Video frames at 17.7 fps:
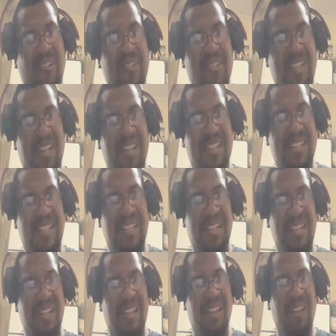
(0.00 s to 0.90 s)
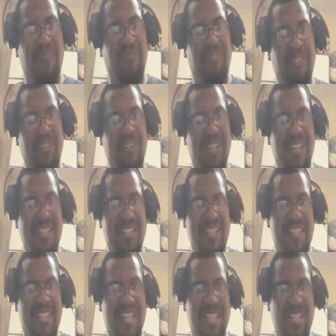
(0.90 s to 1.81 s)
toxin, fear
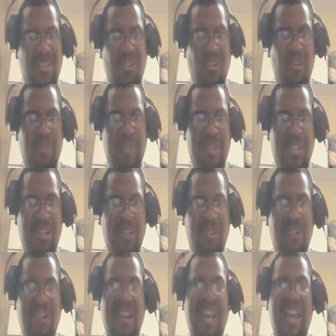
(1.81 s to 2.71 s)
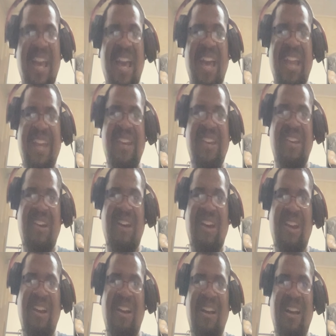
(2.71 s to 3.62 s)
toxin, takes over you, and you
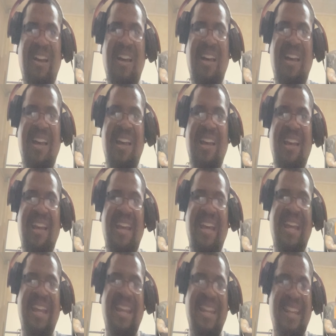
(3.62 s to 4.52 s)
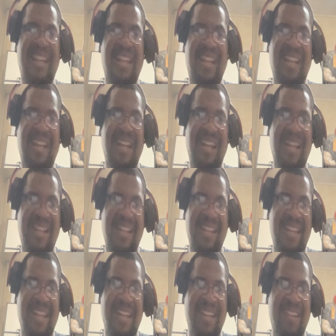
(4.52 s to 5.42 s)
gotta and
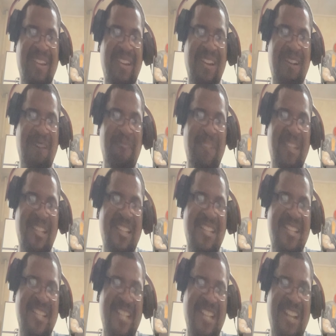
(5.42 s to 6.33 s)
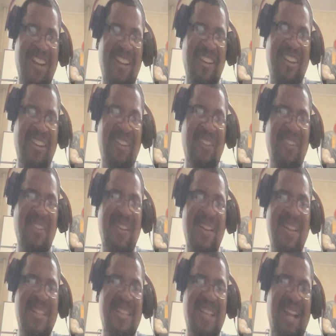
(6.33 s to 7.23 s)
you gotta complete the scenario
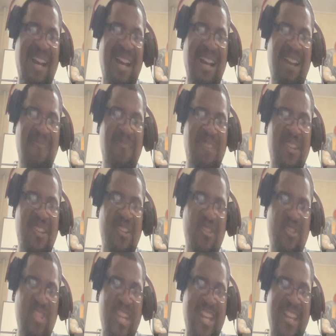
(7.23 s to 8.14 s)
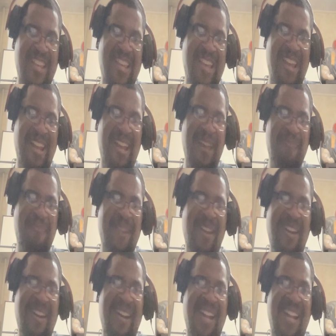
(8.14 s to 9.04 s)
to kind of shake that
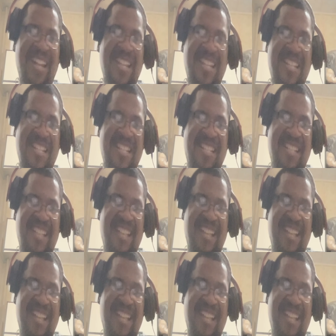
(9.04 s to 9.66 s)
nightmare. And it's